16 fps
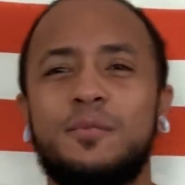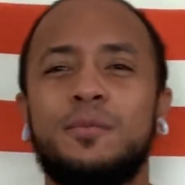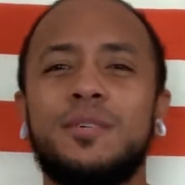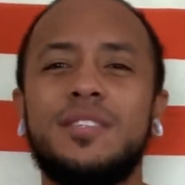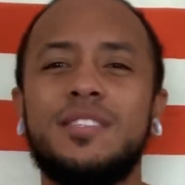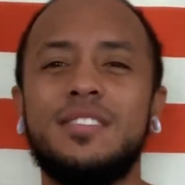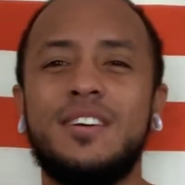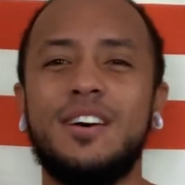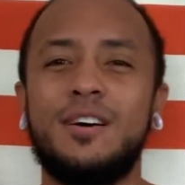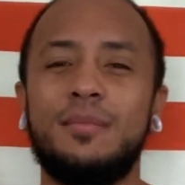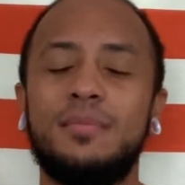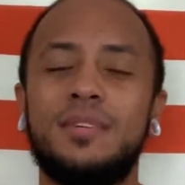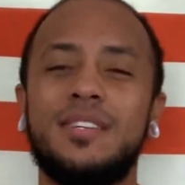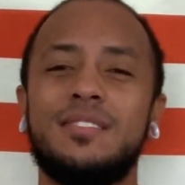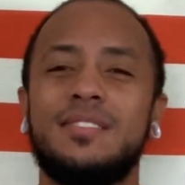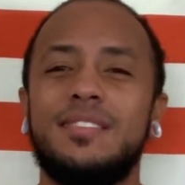What's up?
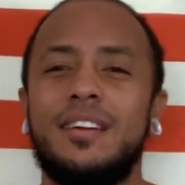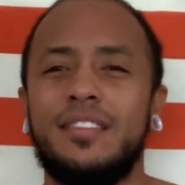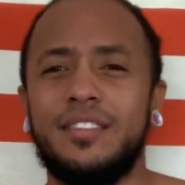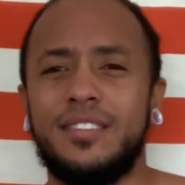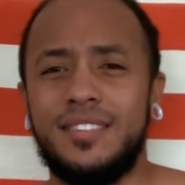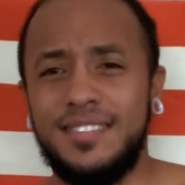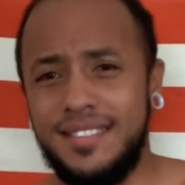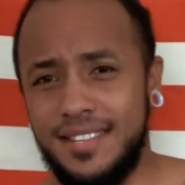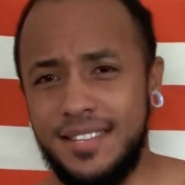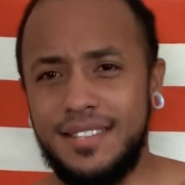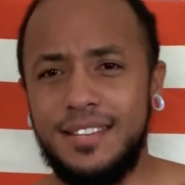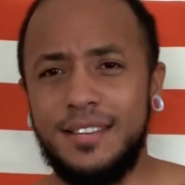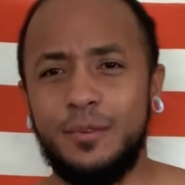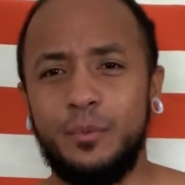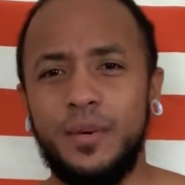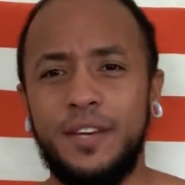Here's another
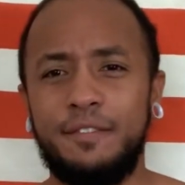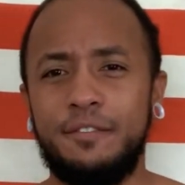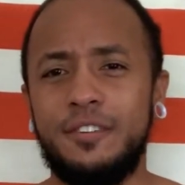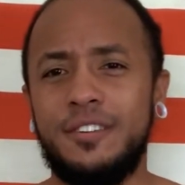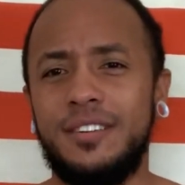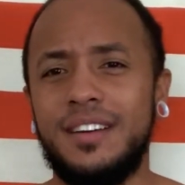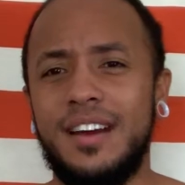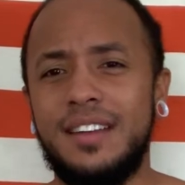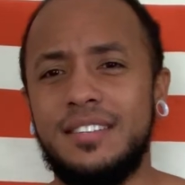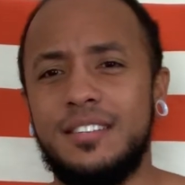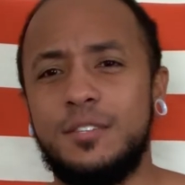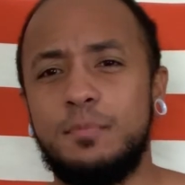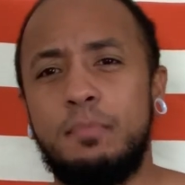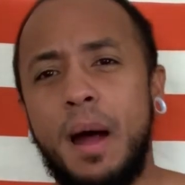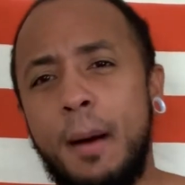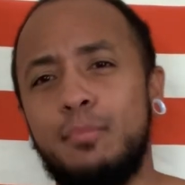consistent week for you guys. It's
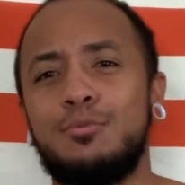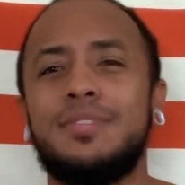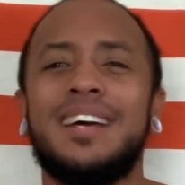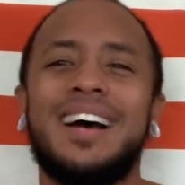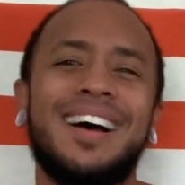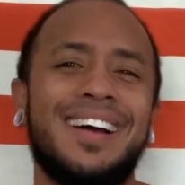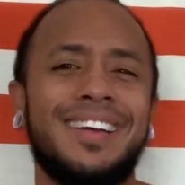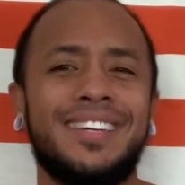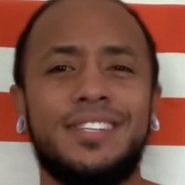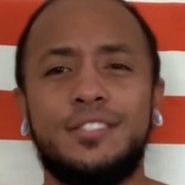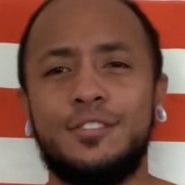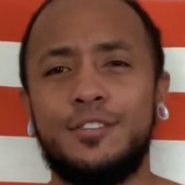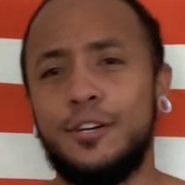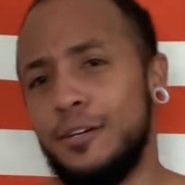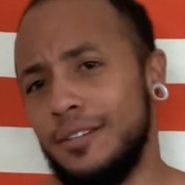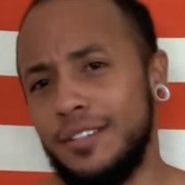Paboga. It's
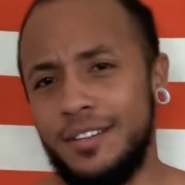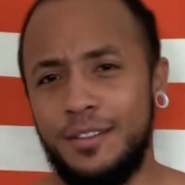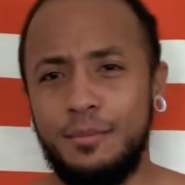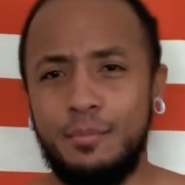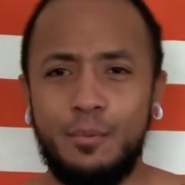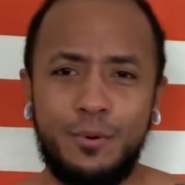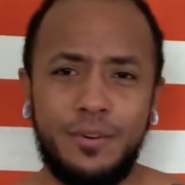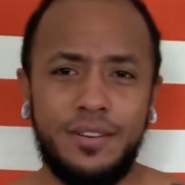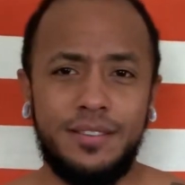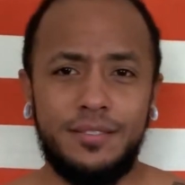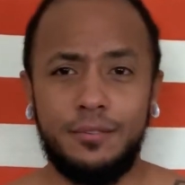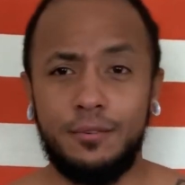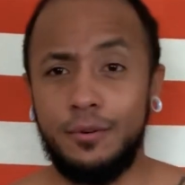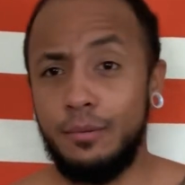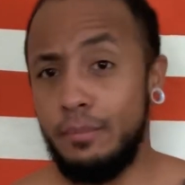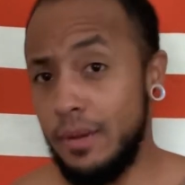early in the morning,
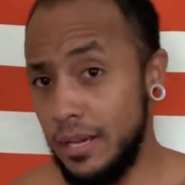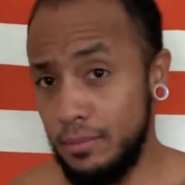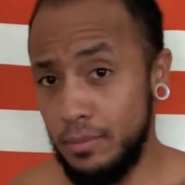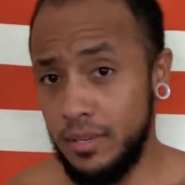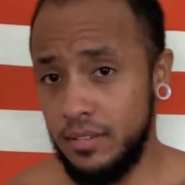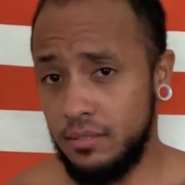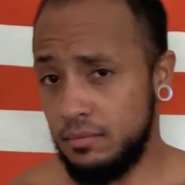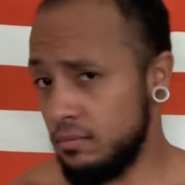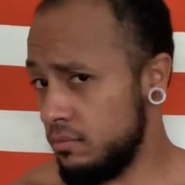or maybe.